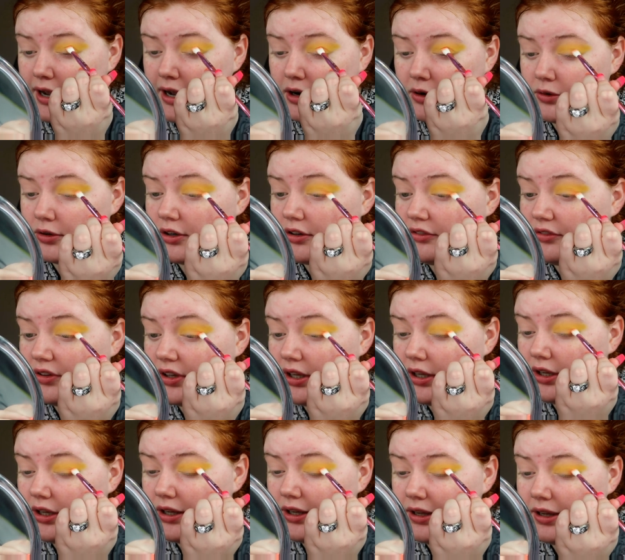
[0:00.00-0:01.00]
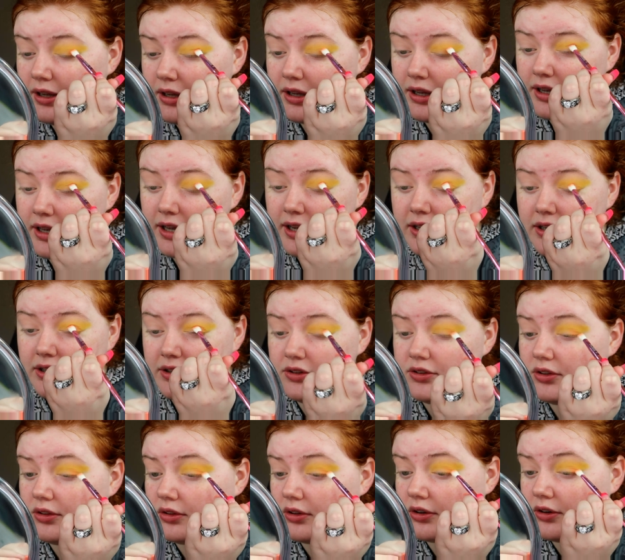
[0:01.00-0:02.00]
outer V and
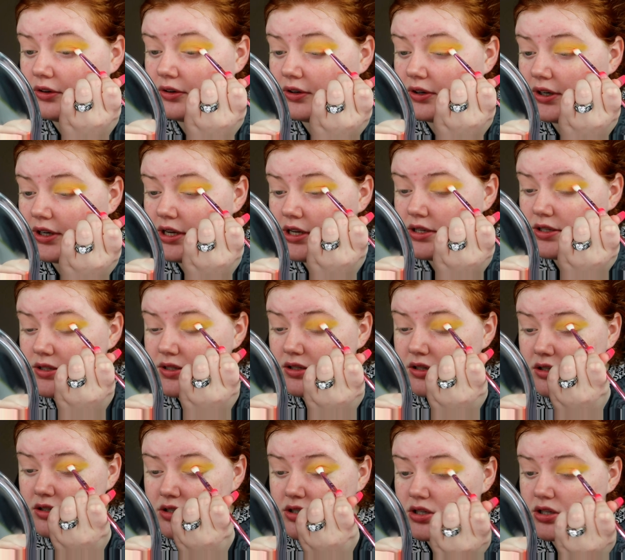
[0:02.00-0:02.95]
into the crease,